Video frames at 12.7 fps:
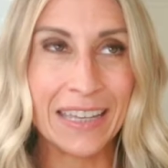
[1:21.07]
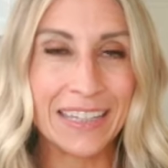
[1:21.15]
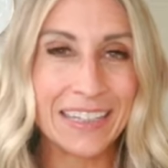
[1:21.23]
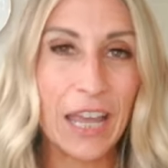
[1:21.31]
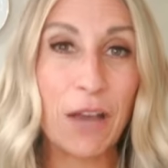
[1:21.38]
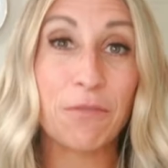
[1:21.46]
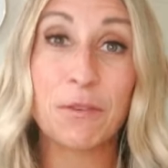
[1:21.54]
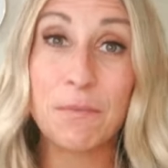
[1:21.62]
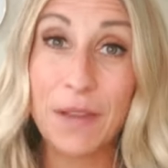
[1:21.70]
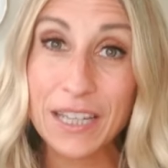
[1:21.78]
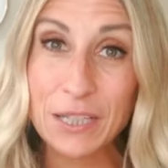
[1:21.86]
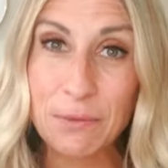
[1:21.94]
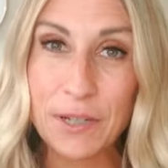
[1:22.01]
Now, from my
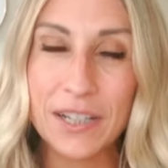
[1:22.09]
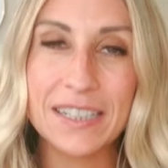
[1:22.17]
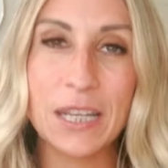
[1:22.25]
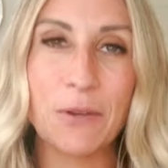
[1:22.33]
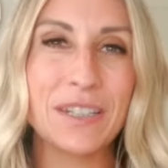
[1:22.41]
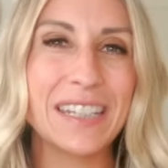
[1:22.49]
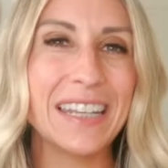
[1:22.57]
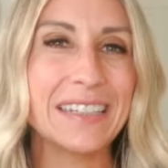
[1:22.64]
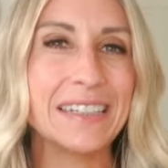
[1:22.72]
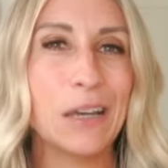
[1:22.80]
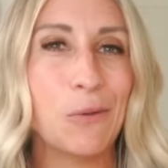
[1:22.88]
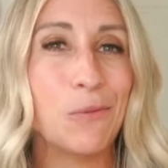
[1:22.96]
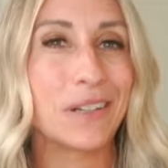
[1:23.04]
experience, I would say it's
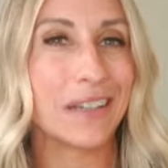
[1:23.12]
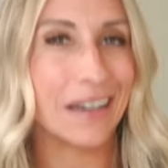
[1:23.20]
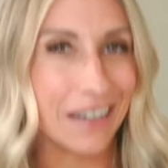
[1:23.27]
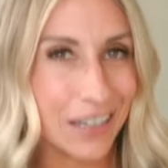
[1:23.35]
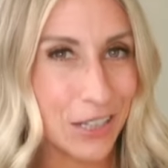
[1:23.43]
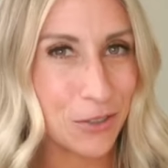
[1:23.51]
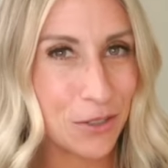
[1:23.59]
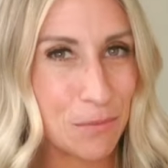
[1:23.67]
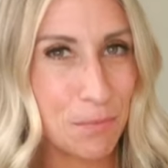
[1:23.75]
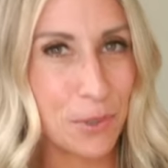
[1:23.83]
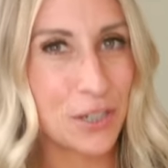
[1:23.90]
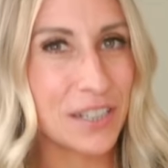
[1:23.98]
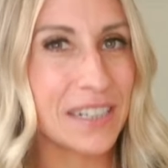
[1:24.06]
not
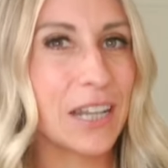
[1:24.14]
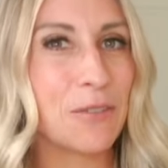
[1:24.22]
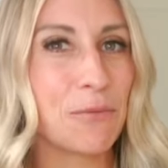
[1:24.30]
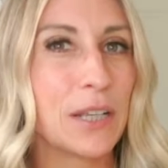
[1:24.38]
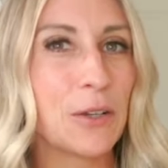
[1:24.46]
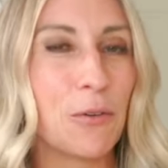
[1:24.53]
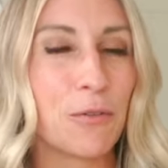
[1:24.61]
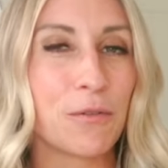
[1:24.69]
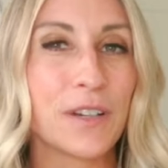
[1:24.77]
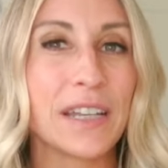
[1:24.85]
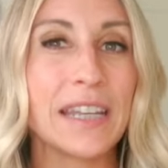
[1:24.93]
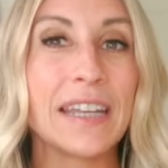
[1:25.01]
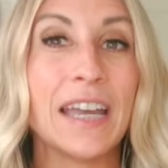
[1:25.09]
100% wrinkle
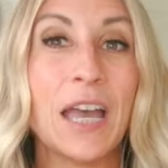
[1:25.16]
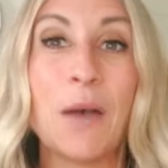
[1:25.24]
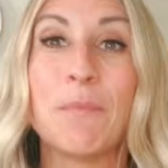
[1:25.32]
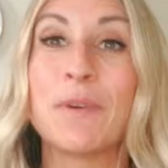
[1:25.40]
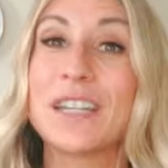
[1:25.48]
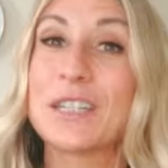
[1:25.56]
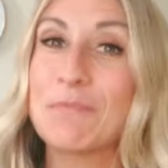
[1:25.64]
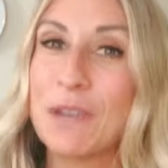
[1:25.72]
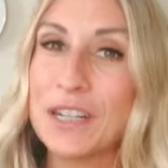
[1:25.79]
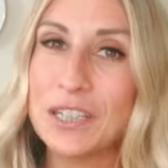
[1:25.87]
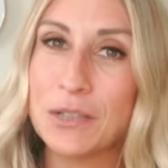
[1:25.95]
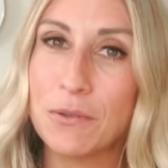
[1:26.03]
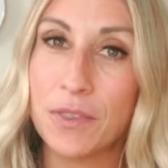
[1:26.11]
free, but
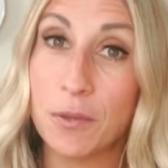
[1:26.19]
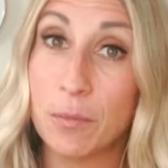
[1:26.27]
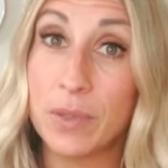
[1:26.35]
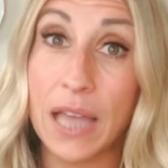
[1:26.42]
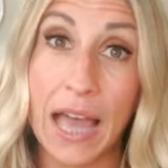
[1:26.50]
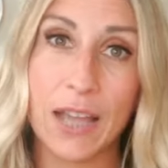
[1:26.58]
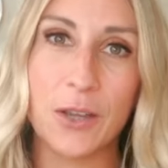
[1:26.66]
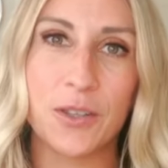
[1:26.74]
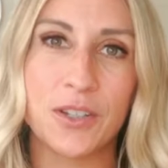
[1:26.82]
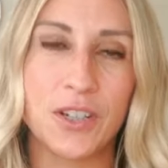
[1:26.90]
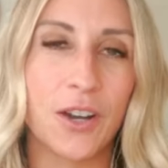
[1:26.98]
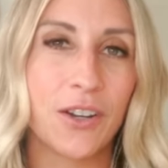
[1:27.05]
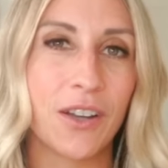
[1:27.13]
especially with the black or the
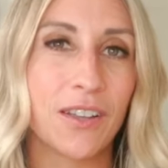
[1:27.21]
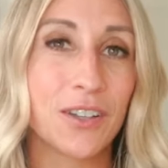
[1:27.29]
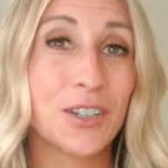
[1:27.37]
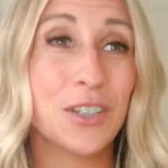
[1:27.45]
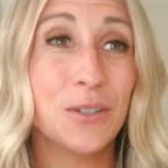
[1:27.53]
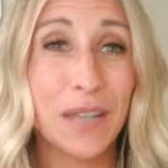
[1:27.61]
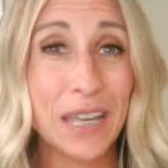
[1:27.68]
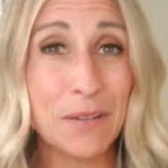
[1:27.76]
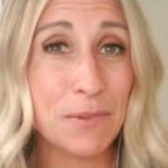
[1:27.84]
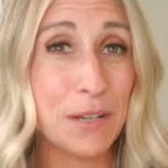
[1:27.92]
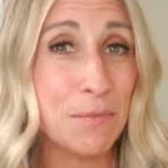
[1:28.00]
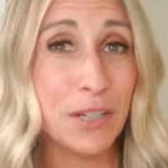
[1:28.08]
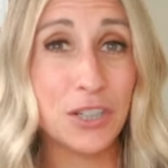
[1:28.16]
dark colors, you can
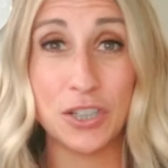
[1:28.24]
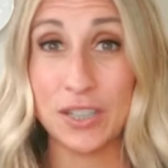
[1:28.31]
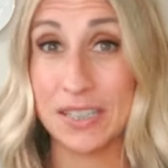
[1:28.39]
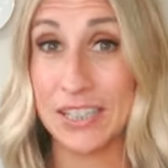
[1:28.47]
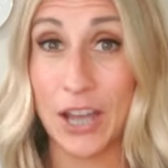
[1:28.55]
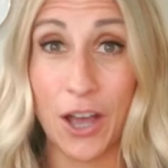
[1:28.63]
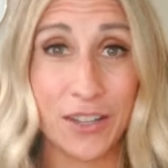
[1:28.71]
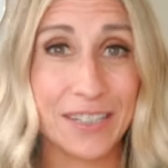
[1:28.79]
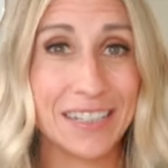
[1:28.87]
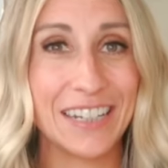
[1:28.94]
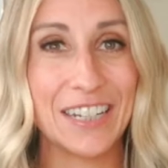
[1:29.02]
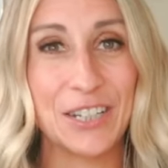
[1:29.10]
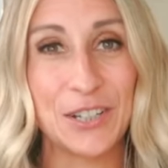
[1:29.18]
pretty much just toss it
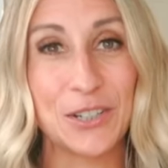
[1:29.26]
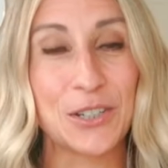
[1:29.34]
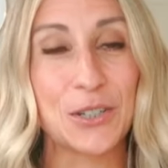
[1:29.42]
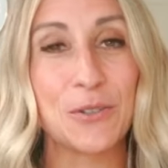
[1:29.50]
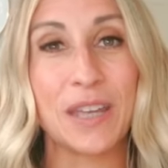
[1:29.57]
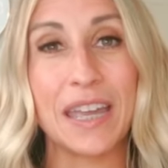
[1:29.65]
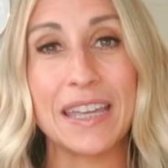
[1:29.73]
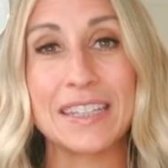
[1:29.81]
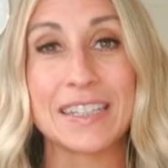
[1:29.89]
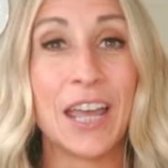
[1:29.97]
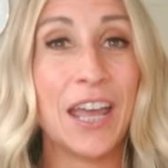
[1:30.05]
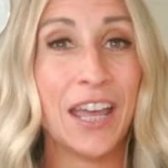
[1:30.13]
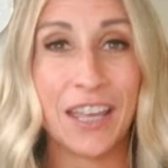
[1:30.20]
into your suitcase,
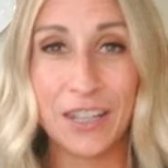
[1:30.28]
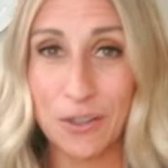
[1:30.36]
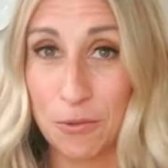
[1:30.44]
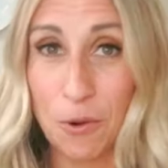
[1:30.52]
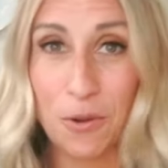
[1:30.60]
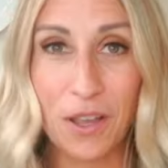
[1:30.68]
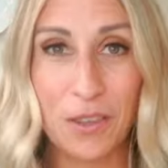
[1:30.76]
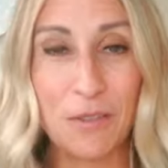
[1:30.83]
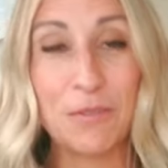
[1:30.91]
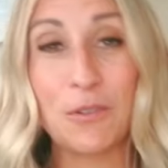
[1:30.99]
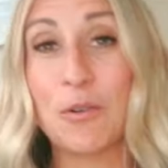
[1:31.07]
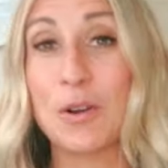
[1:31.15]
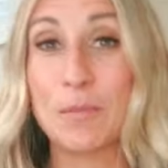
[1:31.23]
throw it on the
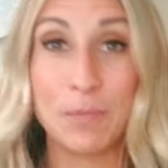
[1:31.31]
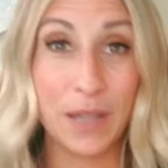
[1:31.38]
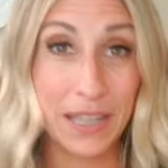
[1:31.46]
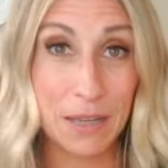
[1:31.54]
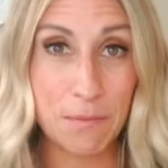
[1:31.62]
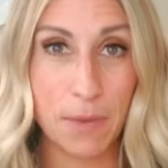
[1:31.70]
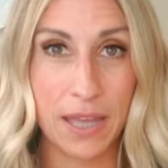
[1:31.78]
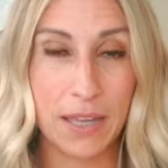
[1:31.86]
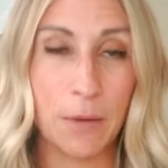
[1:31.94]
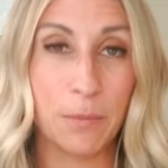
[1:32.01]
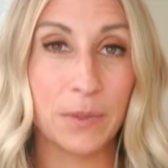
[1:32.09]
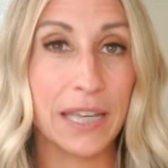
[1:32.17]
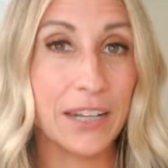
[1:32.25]
floor, pick it back
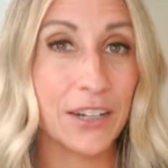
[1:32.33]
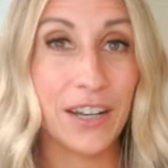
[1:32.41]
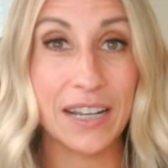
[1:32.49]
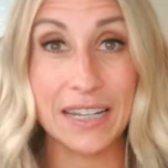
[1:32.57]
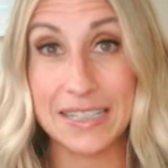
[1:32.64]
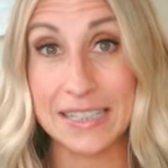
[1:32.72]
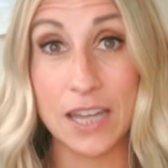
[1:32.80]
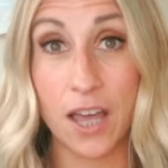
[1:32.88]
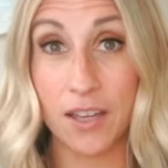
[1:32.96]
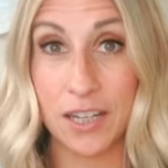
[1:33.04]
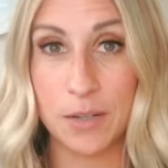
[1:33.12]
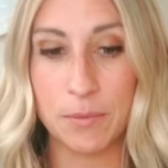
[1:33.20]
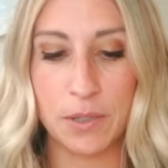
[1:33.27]
up later, and it's not
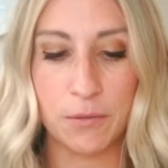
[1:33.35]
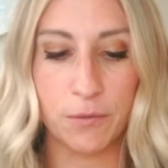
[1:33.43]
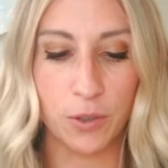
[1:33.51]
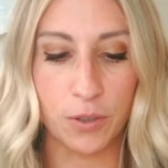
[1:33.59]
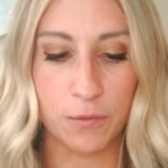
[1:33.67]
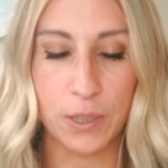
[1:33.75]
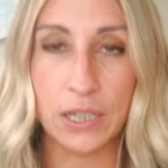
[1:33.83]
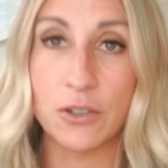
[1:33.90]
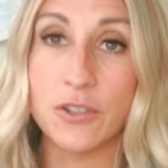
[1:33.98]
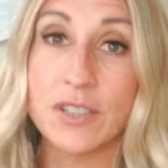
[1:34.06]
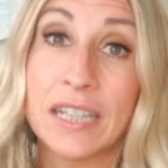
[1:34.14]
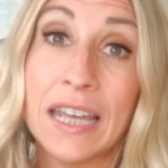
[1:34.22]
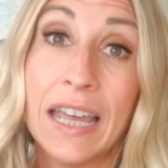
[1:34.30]
gonna be full of
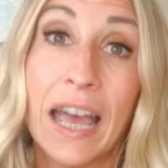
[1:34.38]
wrinkles.